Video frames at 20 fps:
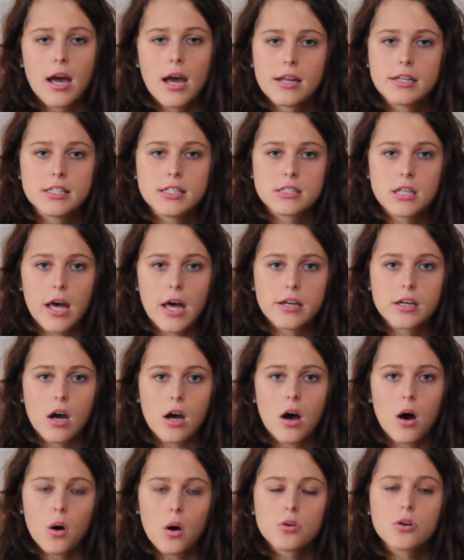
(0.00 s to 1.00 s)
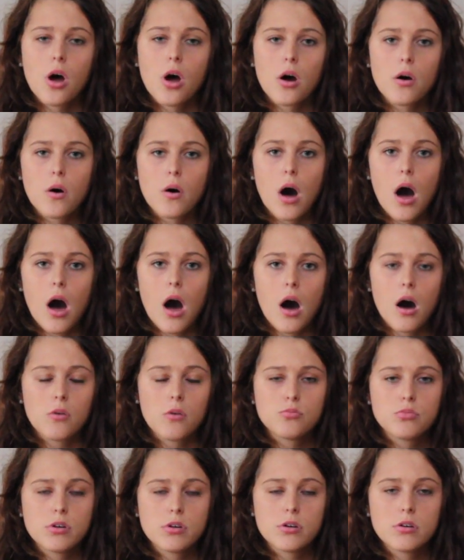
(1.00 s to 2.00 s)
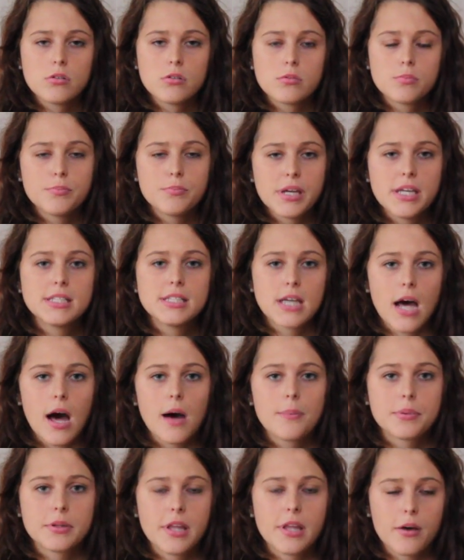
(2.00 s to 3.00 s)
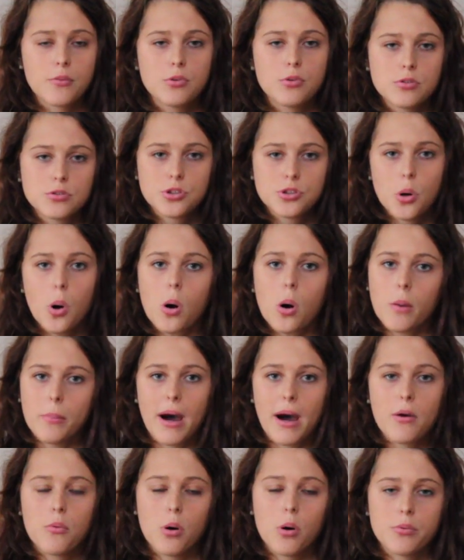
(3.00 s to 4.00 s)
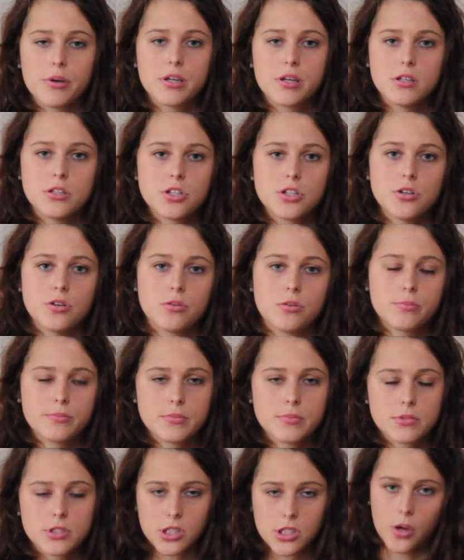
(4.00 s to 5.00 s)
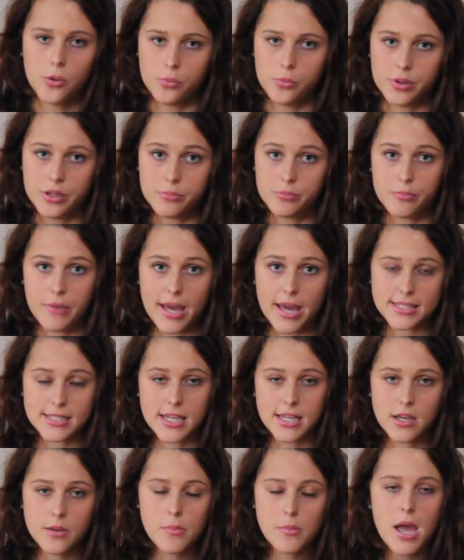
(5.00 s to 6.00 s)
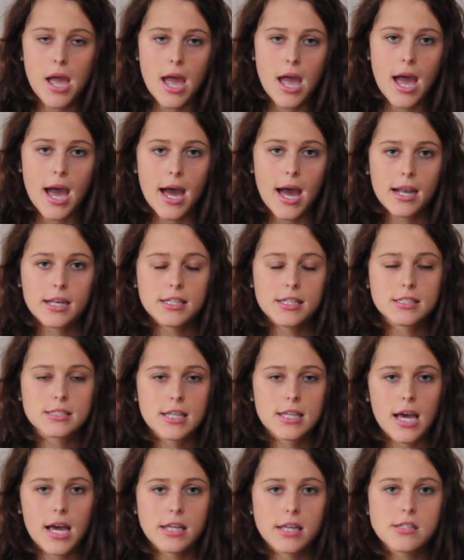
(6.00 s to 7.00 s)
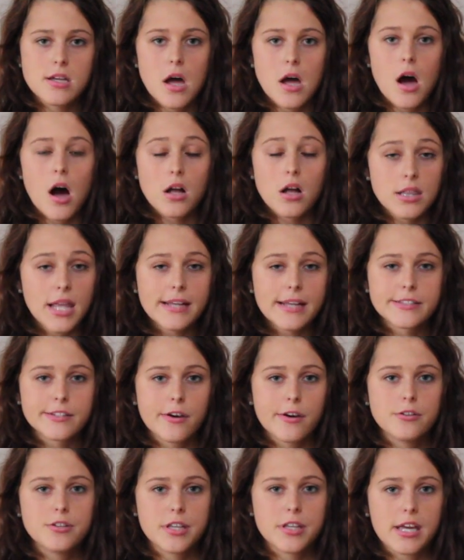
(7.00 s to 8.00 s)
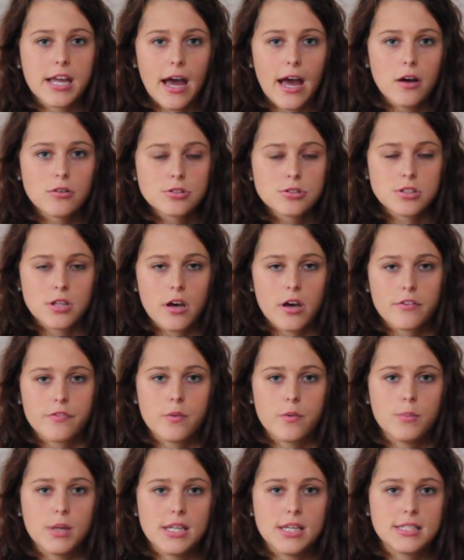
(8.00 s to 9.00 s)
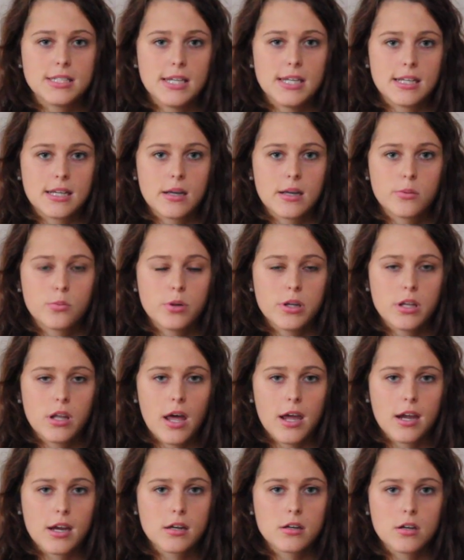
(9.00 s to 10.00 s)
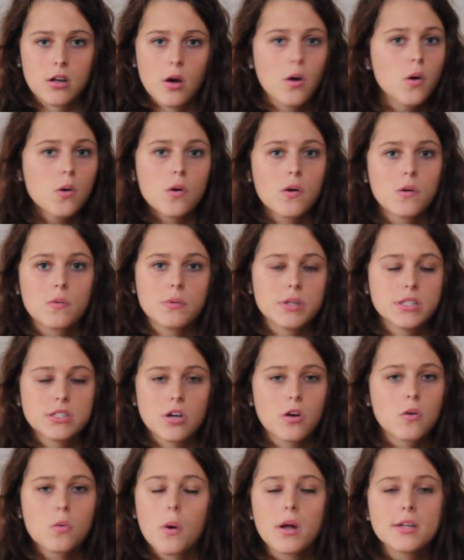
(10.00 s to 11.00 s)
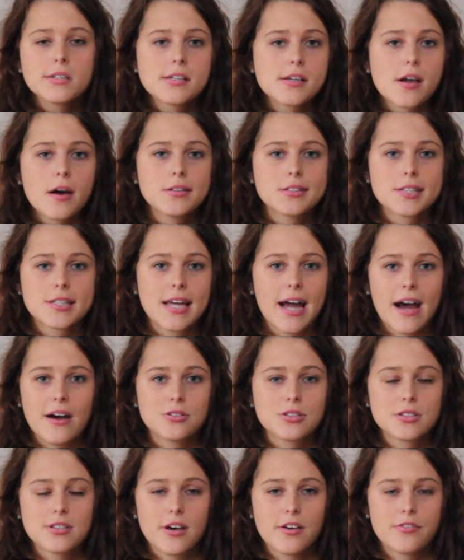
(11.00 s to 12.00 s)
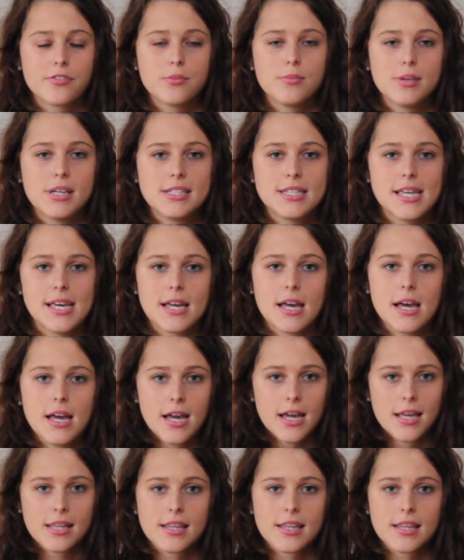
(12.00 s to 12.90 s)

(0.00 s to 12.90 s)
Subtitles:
And he's like, oh no, we'll meet up and then we'll talk about what we can do. So we met him and he said, let's go to the Couchsurfer meeting. And we're like, no, we don't want to go to a Couchsurfer meeting.